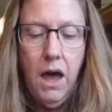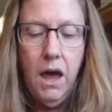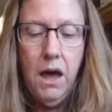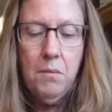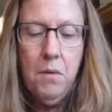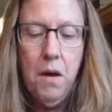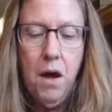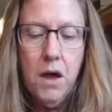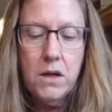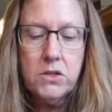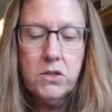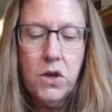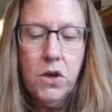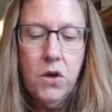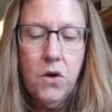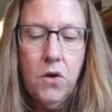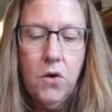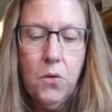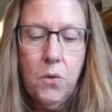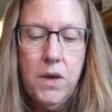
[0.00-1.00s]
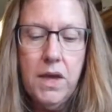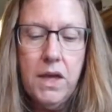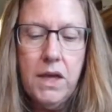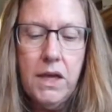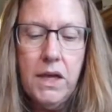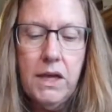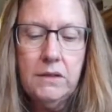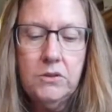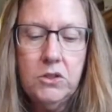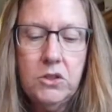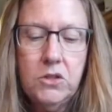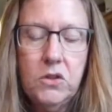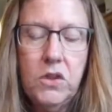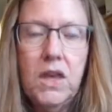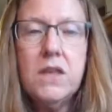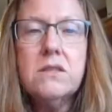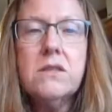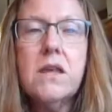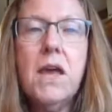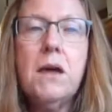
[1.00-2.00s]
Um, also, we can do
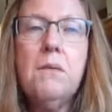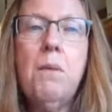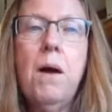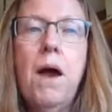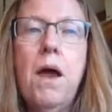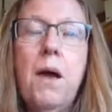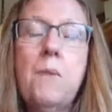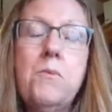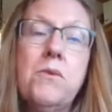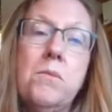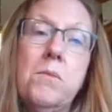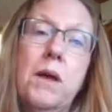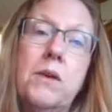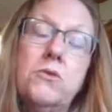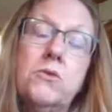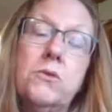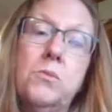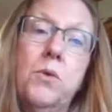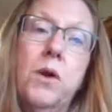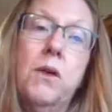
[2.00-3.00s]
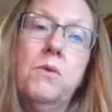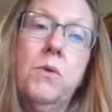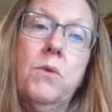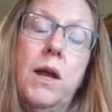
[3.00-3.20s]
things like buy up some extra bread